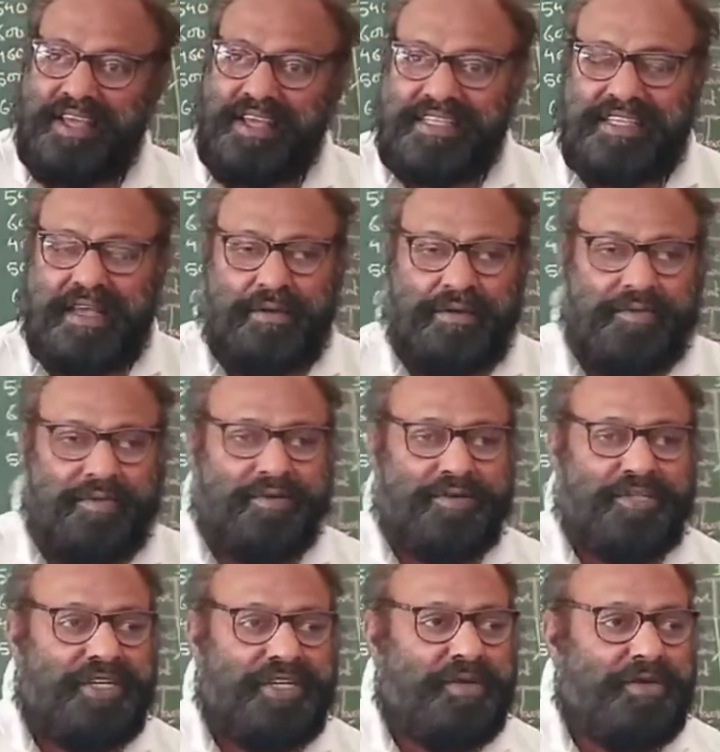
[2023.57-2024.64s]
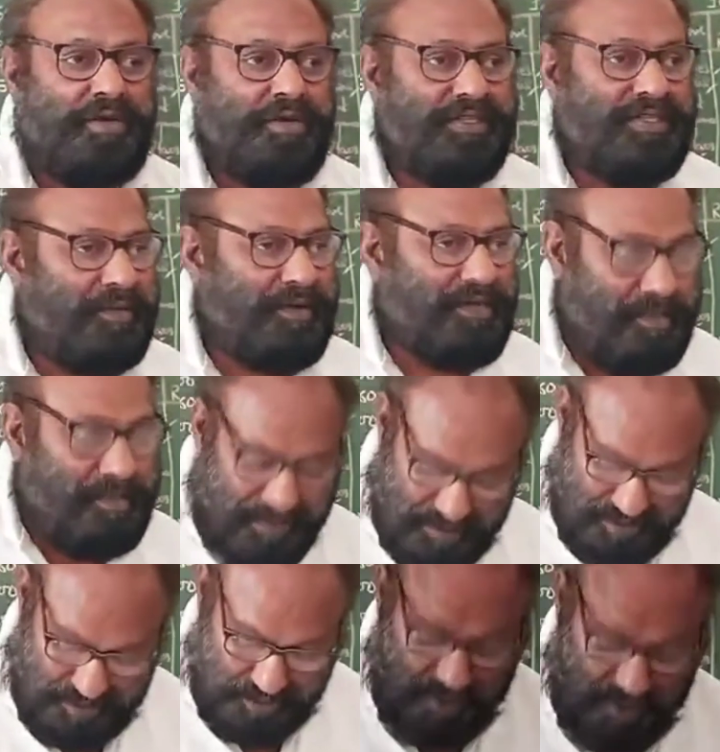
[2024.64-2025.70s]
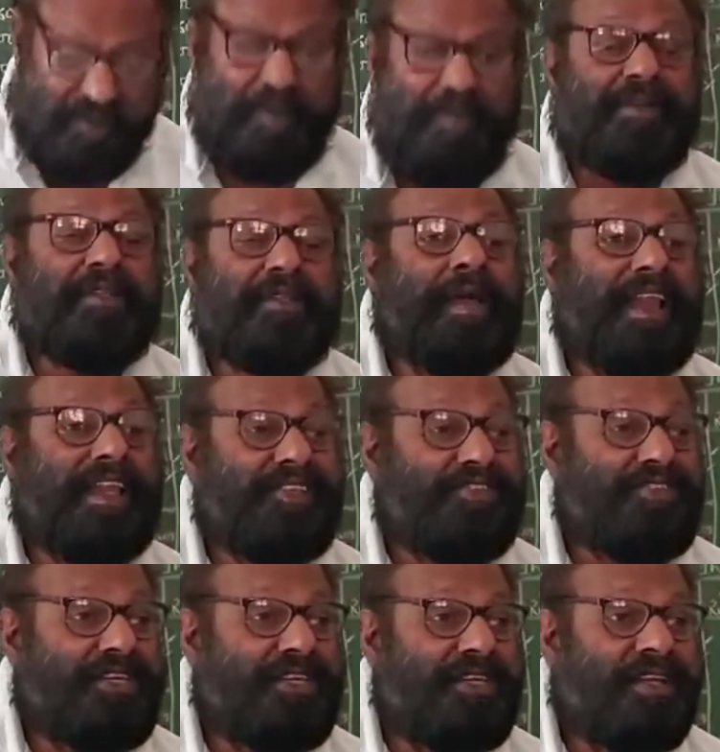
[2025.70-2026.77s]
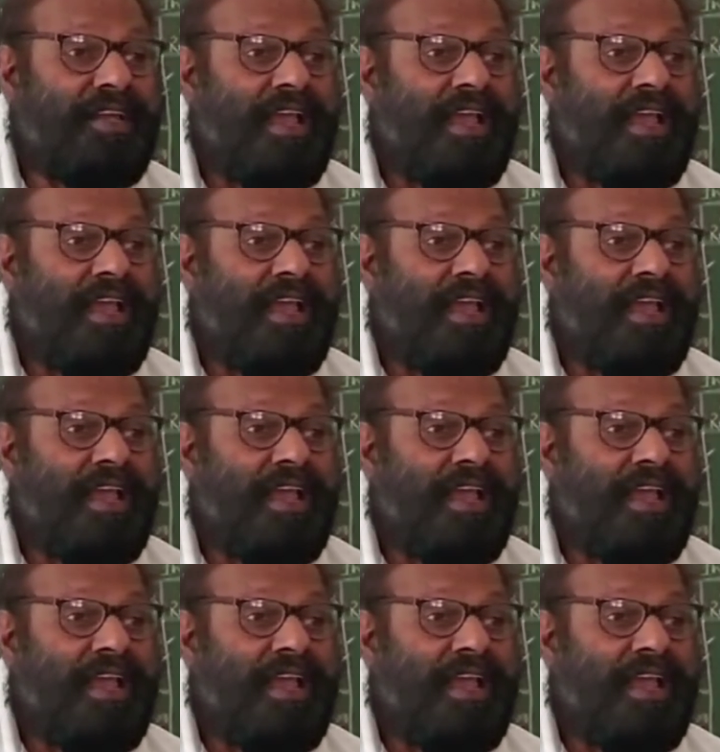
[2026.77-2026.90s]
Some information we will prepare the balance sheet,